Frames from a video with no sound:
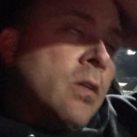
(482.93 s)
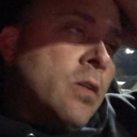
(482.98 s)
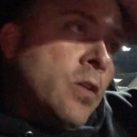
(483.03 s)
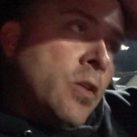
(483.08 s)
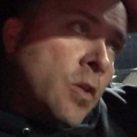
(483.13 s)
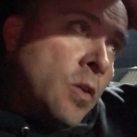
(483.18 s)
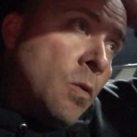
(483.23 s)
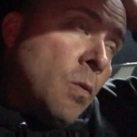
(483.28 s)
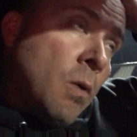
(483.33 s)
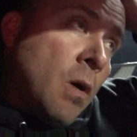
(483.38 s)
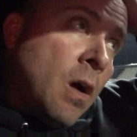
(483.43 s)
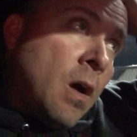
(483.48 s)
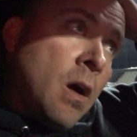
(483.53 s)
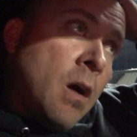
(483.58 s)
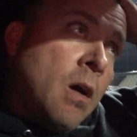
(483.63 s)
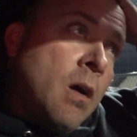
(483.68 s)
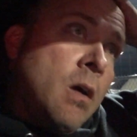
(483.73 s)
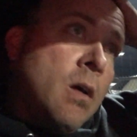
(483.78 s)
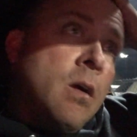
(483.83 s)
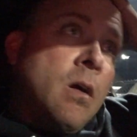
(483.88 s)
to
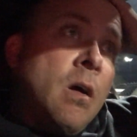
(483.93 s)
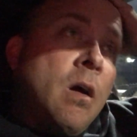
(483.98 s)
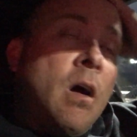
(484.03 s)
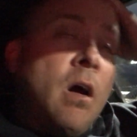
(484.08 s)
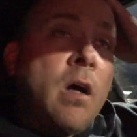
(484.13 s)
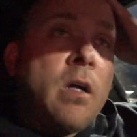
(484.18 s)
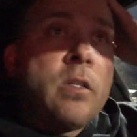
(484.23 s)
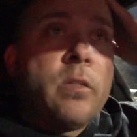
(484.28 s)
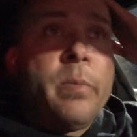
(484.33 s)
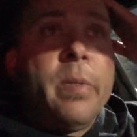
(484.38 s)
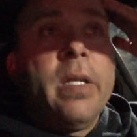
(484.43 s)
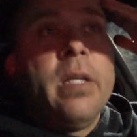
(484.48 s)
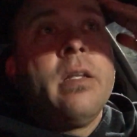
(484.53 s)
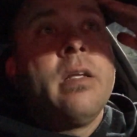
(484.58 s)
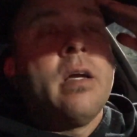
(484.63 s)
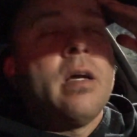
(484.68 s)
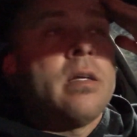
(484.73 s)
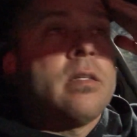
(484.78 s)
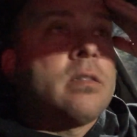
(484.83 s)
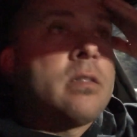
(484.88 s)
Hawk Speed
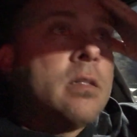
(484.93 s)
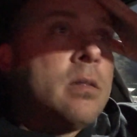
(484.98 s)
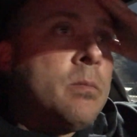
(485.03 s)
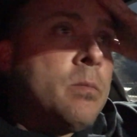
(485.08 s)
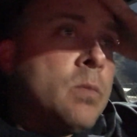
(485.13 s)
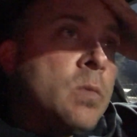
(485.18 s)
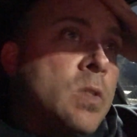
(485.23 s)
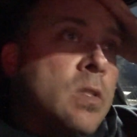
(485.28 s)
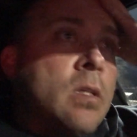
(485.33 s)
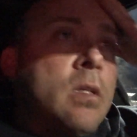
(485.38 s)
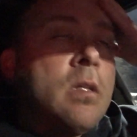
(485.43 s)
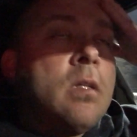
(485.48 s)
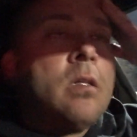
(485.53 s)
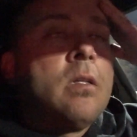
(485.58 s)
Customs.